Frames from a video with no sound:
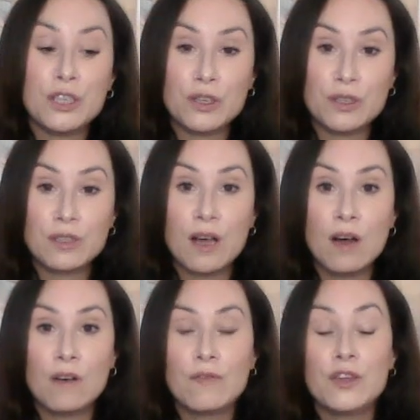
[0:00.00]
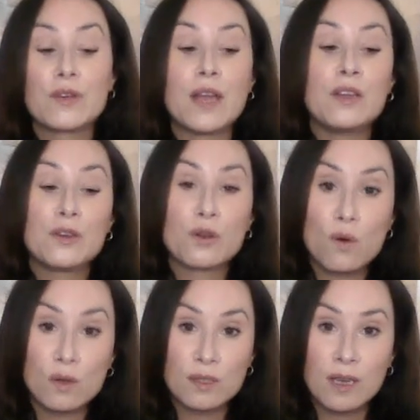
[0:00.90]
yourself and you're getting your
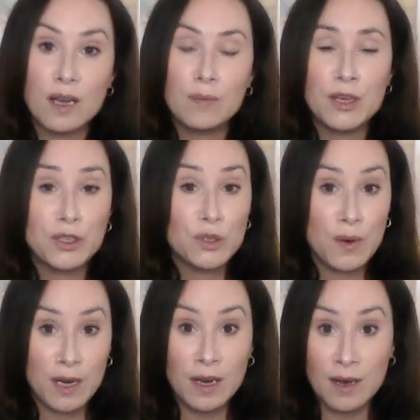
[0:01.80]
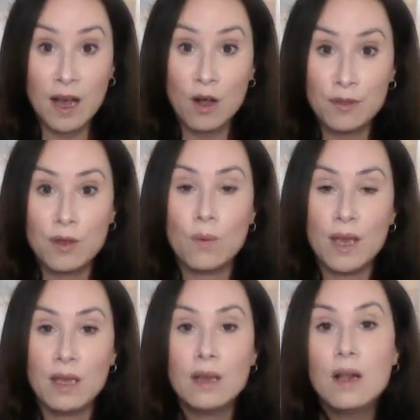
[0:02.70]
goals done, but you're doing it in a healthy
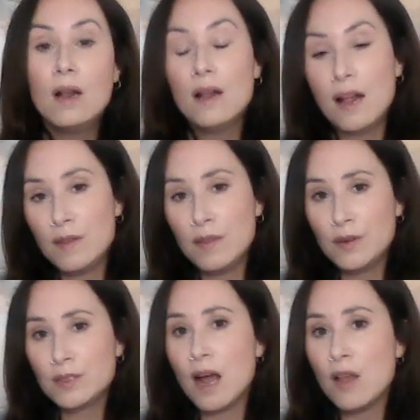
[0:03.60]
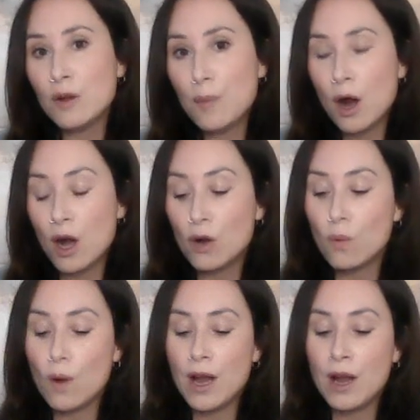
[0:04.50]
way. And then there's the other part
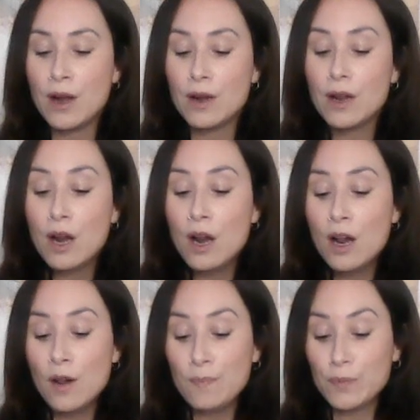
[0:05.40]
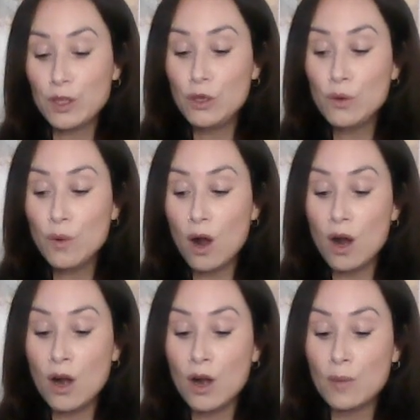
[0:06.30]
where you
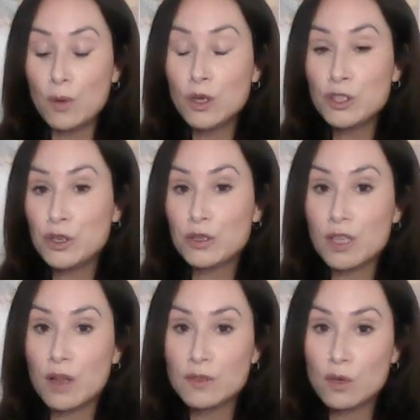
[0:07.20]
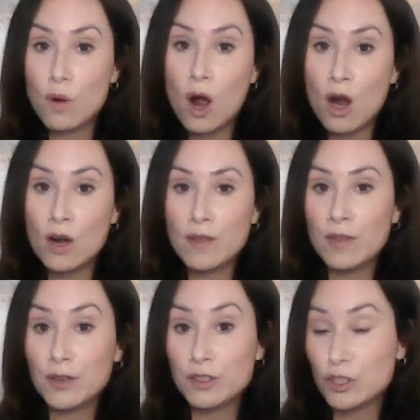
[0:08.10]
are pushing yourself so hard that
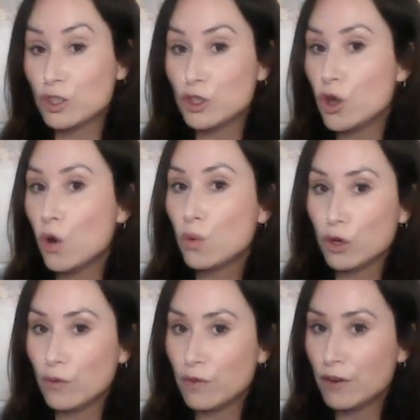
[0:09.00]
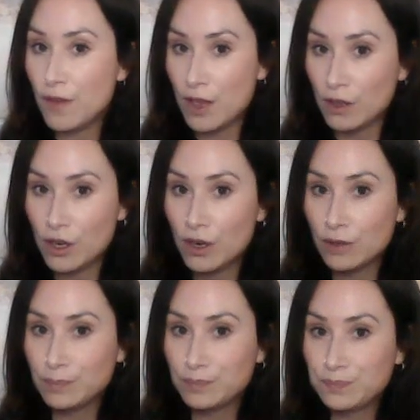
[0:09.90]
there's just no room for failure.
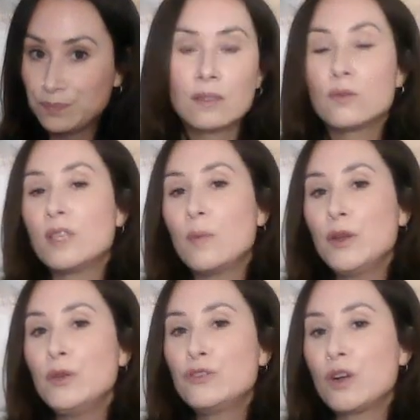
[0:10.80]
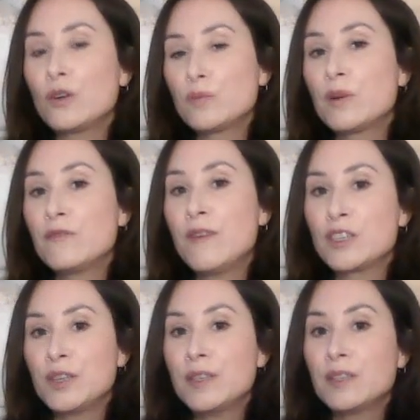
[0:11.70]
So someone who struggles with
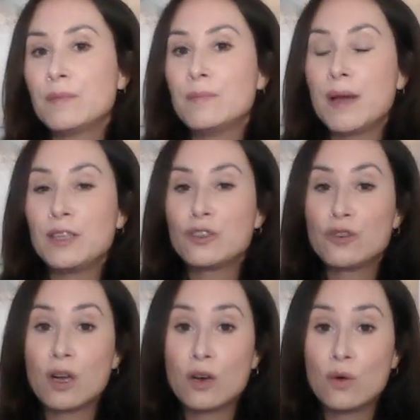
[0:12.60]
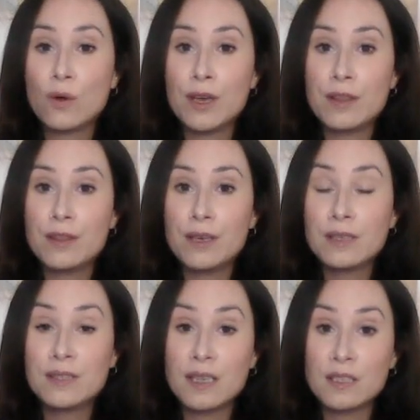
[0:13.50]
perfectionism might struggle with
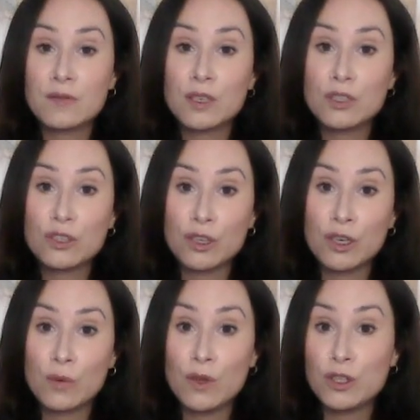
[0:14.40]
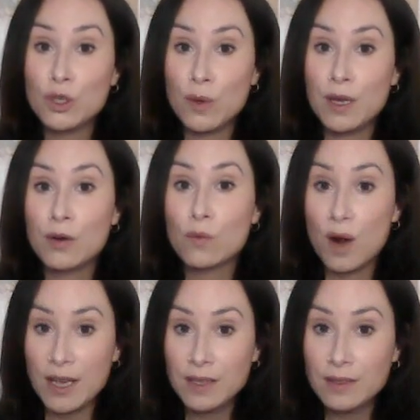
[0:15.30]
excessive concern with doing it
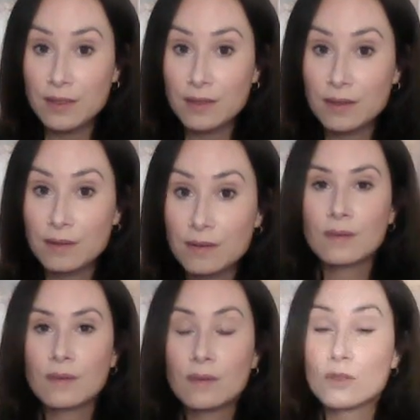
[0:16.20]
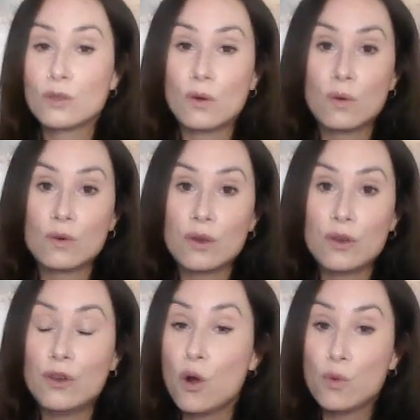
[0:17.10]
right. So
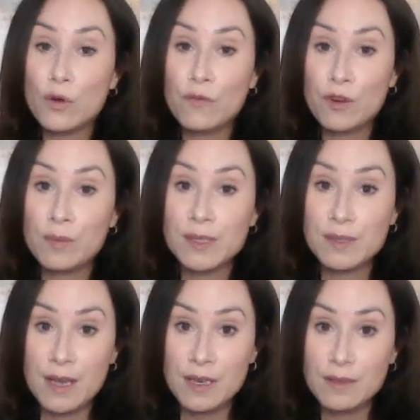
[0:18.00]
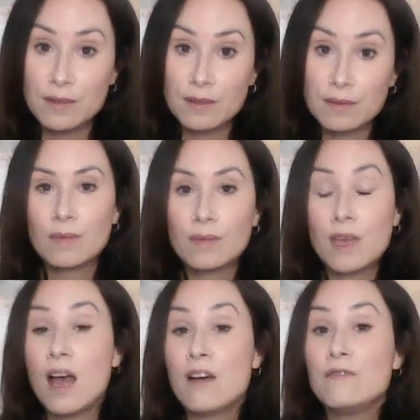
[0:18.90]
no room for mistakes. They
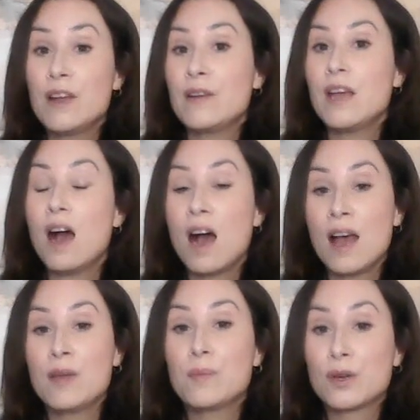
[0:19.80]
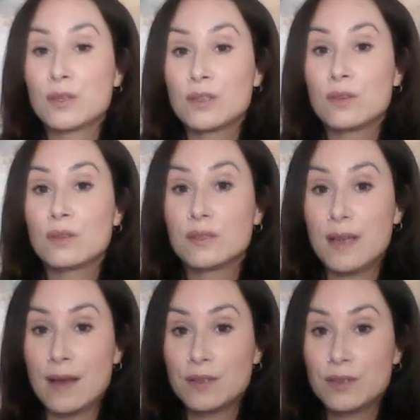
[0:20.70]
have very high personal
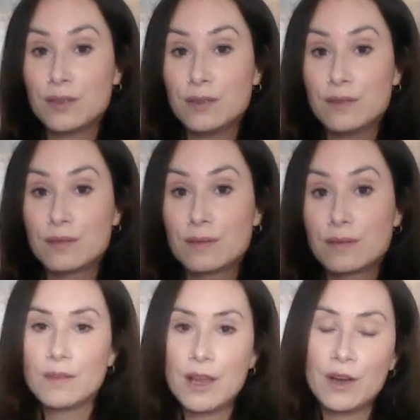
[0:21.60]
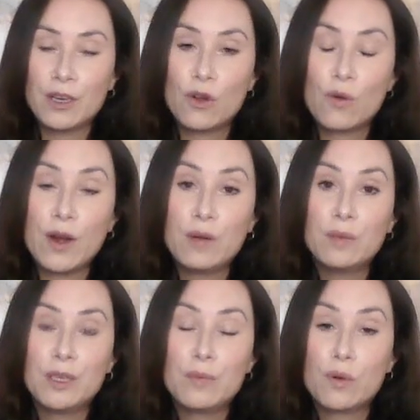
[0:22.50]
standards. They're
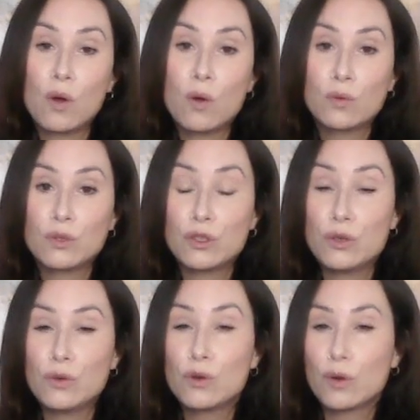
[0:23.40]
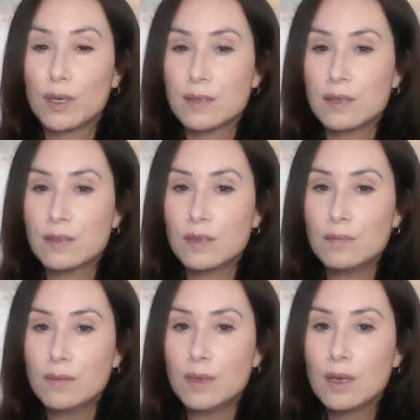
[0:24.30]
incredibly prone to
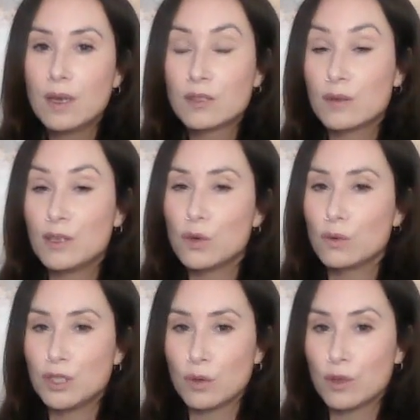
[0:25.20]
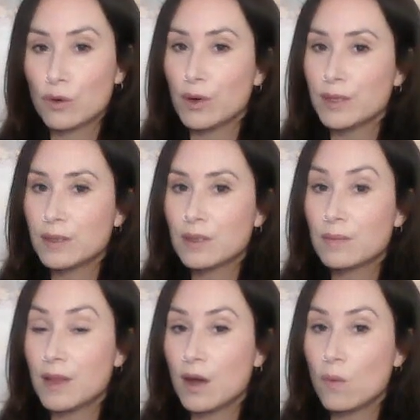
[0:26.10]
criticism, so they don't deal with criticism
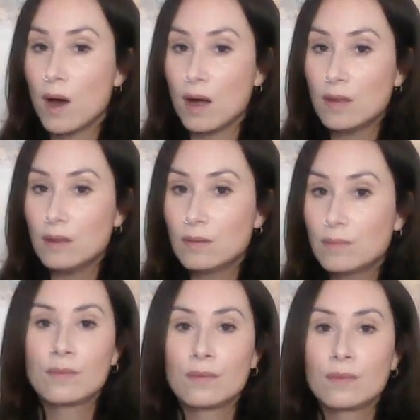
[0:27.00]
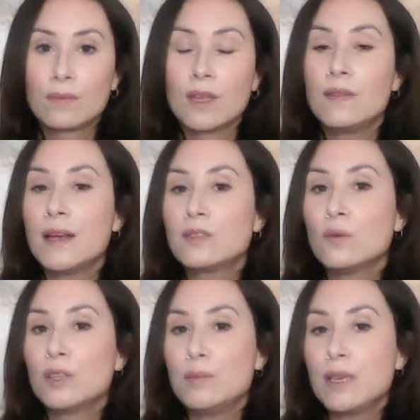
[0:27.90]
that well. And that's
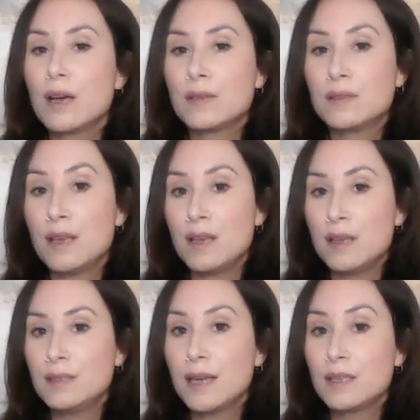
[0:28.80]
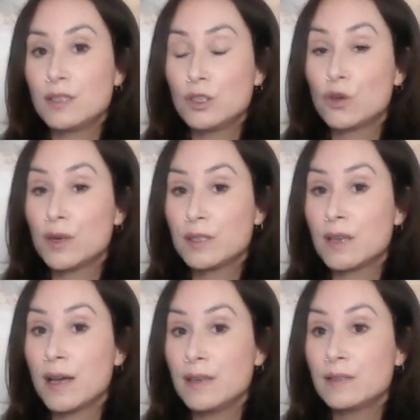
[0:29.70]
only because they tend to
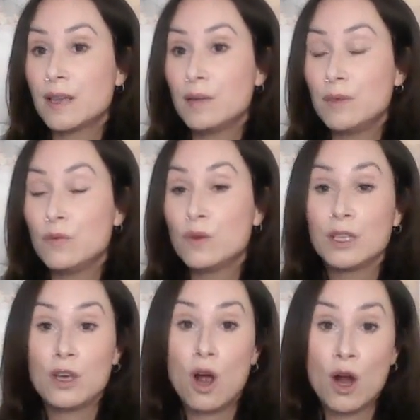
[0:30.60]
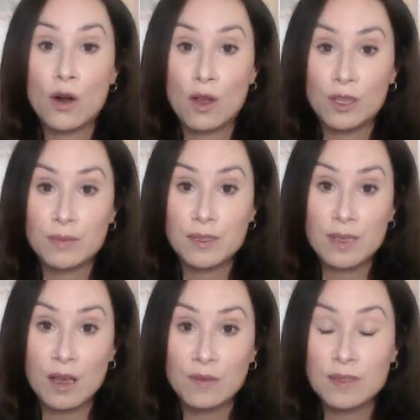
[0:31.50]
criticize and be really hard on
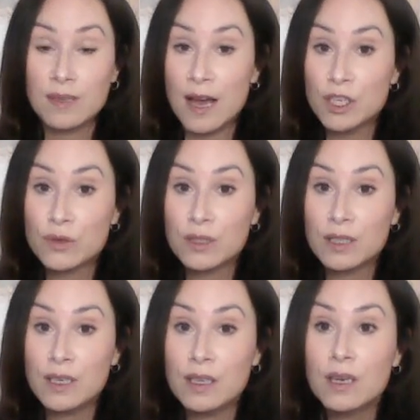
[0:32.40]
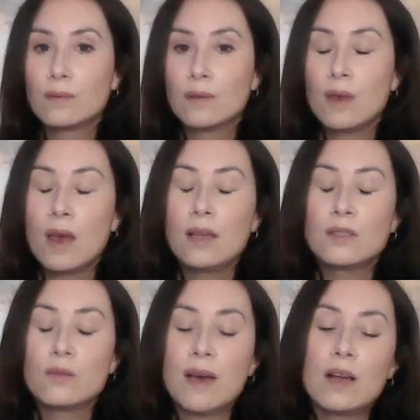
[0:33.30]
themselves naturally. And
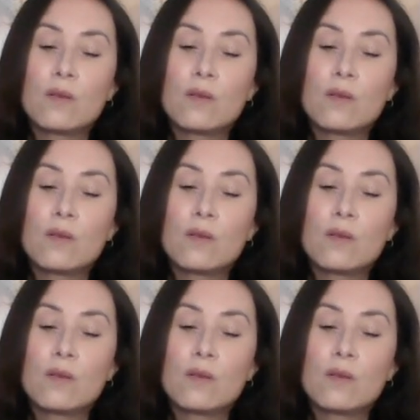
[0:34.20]
so that